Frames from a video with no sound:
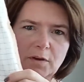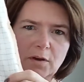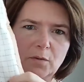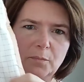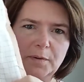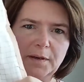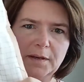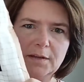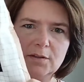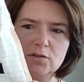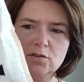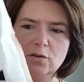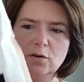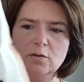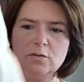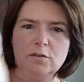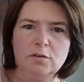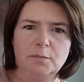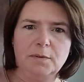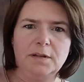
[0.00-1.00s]
how big it's
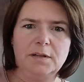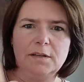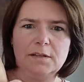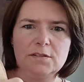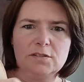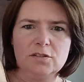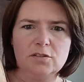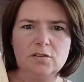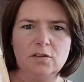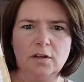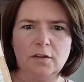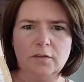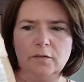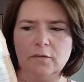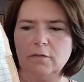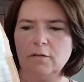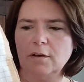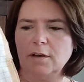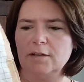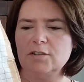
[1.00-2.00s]
going to be. This is
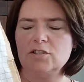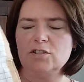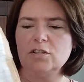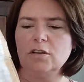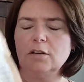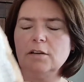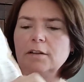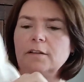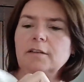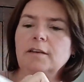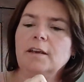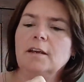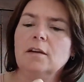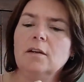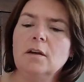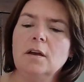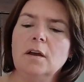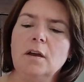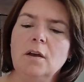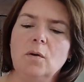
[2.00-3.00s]
not. I started
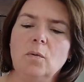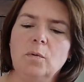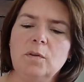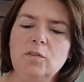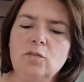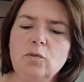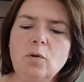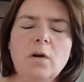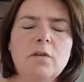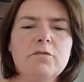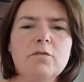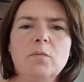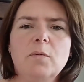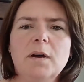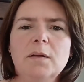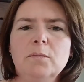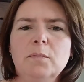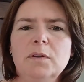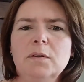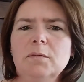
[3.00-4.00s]
here with
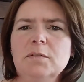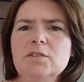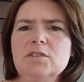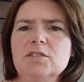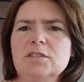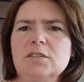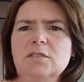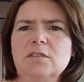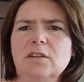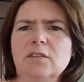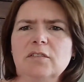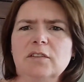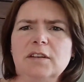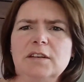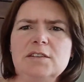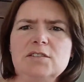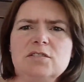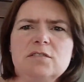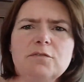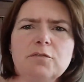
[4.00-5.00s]
2/1, but it was not
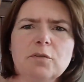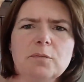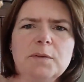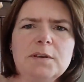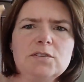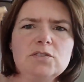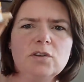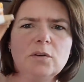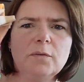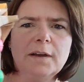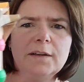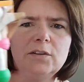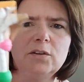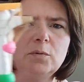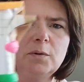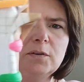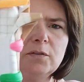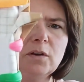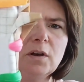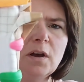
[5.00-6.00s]
easy for me, so I
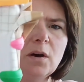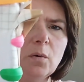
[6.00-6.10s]
do it